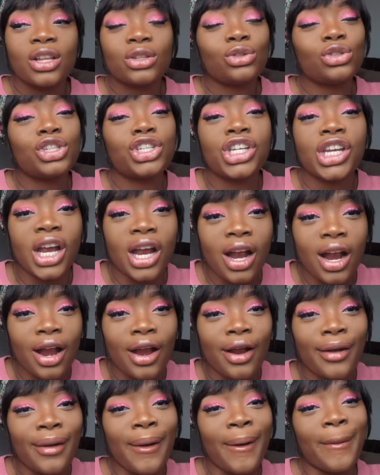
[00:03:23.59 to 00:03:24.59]
to
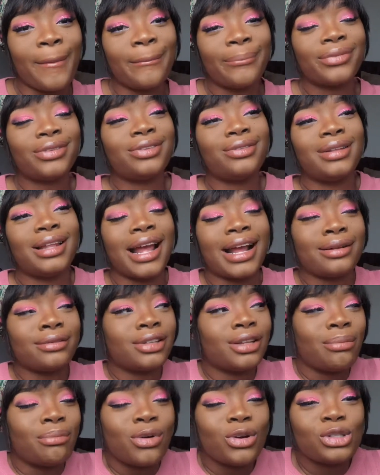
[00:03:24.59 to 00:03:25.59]
share like
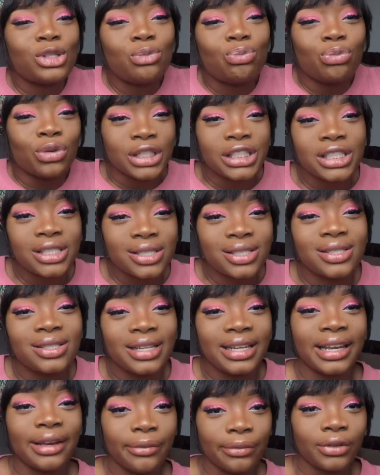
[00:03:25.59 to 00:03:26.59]
the most precious
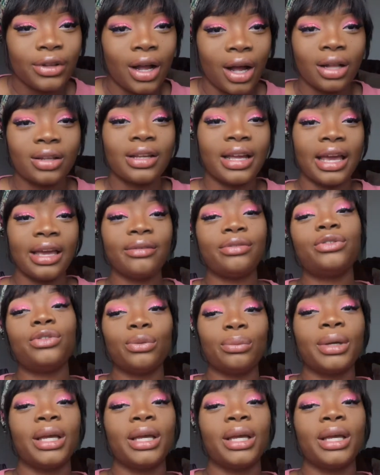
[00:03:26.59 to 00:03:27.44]
gift God gave to